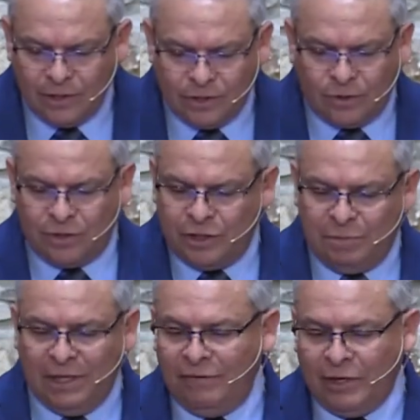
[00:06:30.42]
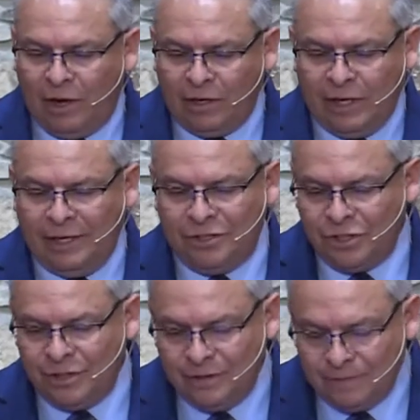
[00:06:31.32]
towards his beloved
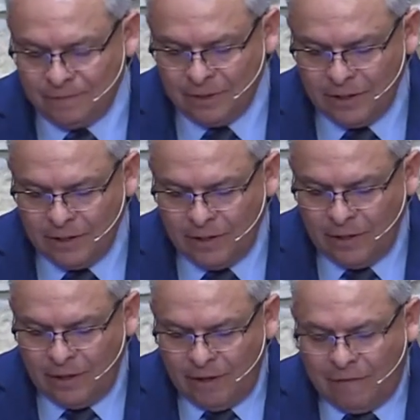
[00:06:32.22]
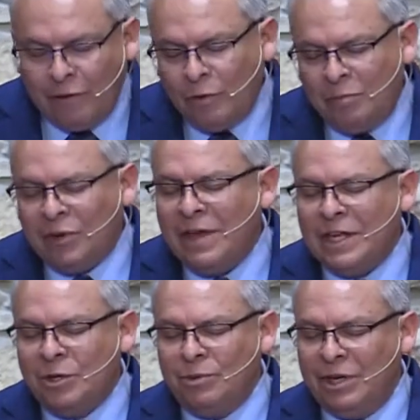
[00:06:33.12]
congregation. Father, we pray
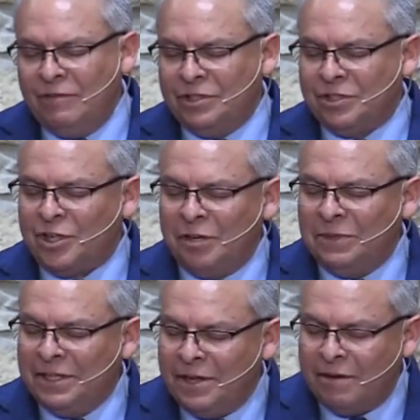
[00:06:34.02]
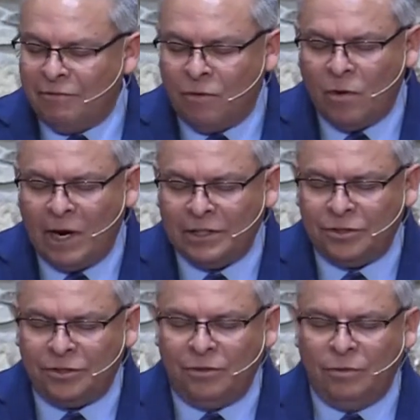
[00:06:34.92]
that you would give us discernment, therefore, as
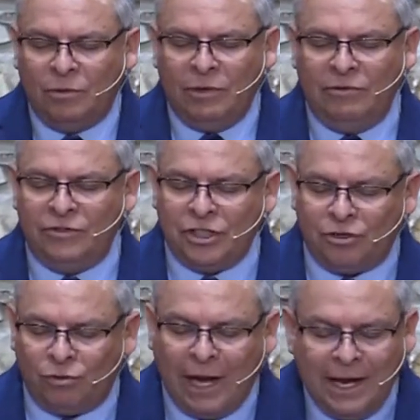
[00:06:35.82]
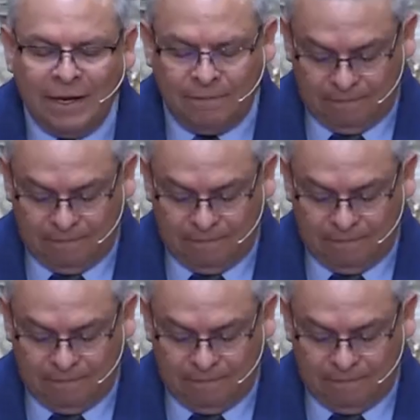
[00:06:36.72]
to what we've just read,